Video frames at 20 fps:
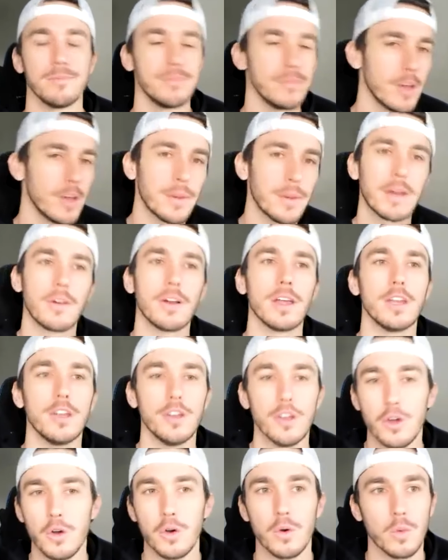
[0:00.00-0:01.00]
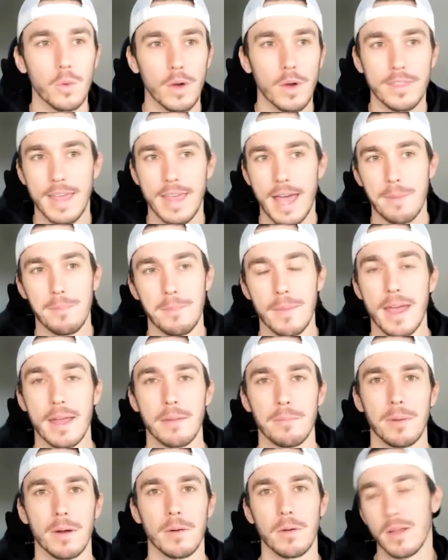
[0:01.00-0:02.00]
Nobody really knew what that
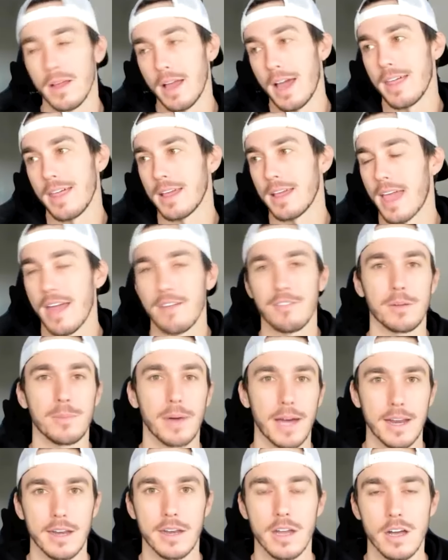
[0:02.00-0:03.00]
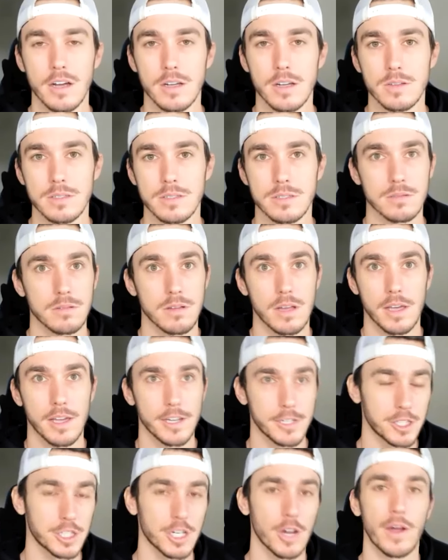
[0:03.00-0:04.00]
meant, but I think everybody knows
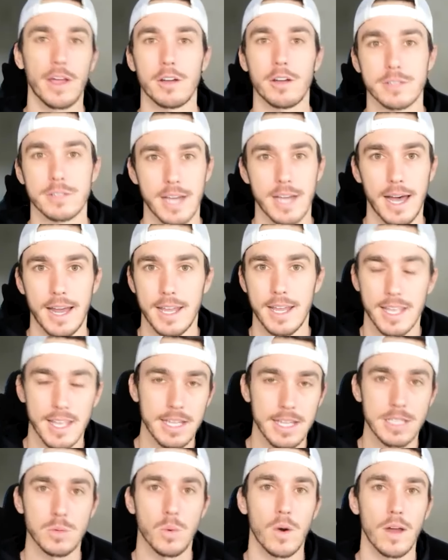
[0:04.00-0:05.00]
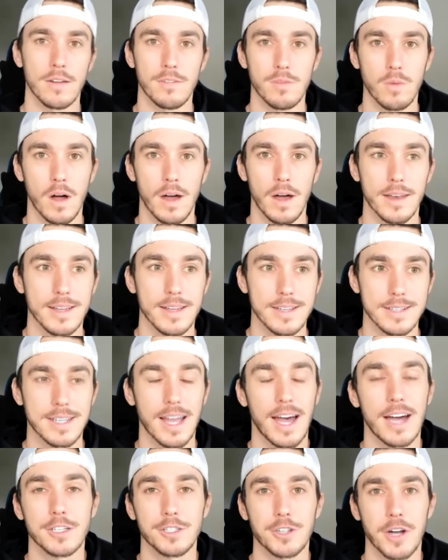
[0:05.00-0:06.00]
it's Shohei Ohtani. He's one of one. His
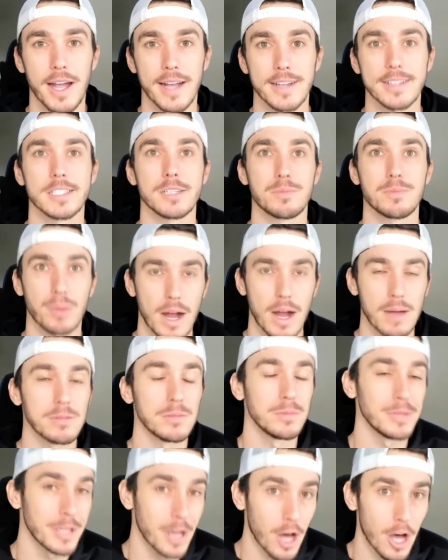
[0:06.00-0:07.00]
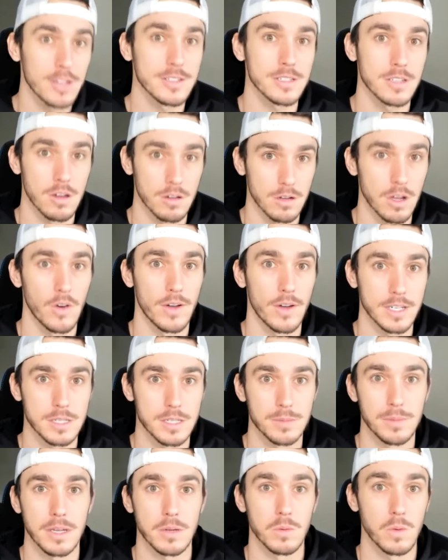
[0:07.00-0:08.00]
contract is probably also going to
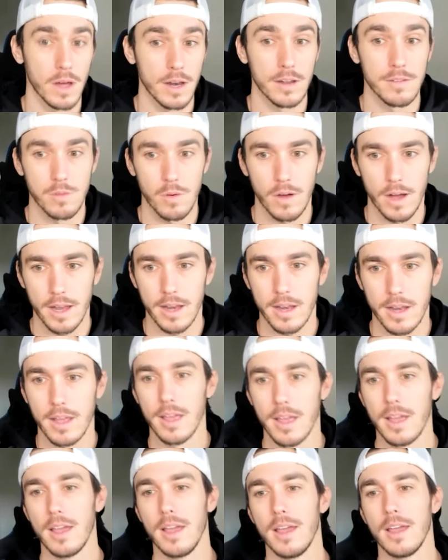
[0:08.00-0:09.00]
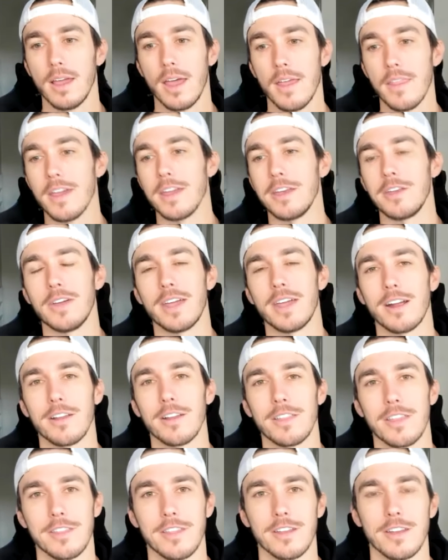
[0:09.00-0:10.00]
be one of one. And then you mm-hmm. hear
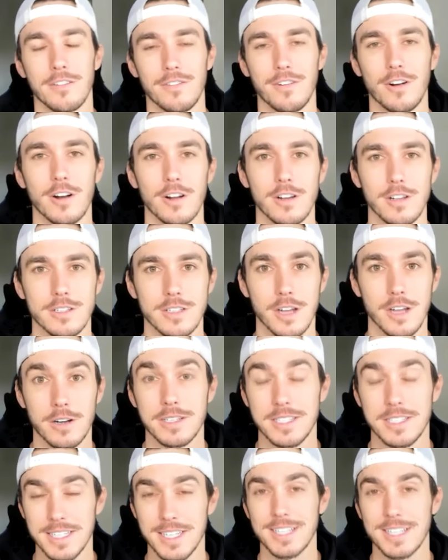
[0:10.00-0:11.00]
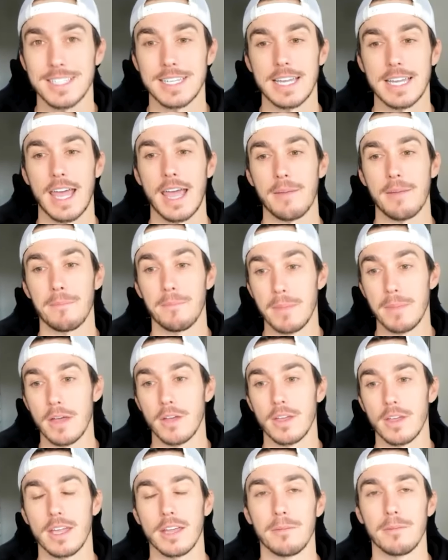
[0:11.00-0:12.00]
that the deferrals are 68
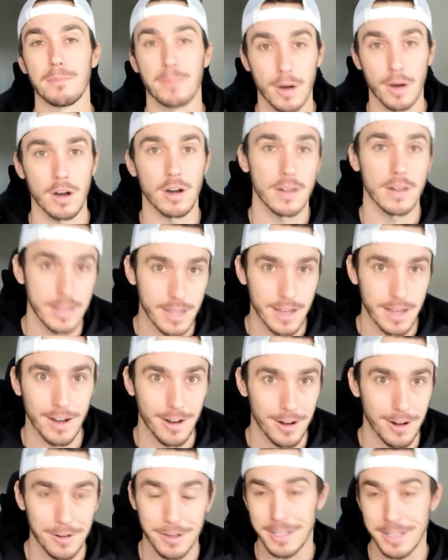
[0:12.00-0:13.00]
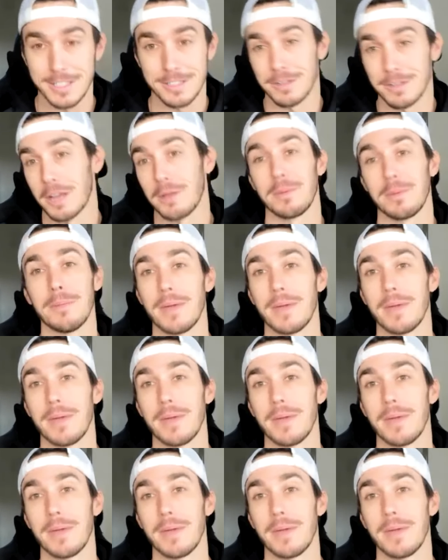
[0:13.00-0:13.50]
million per year. He's going to be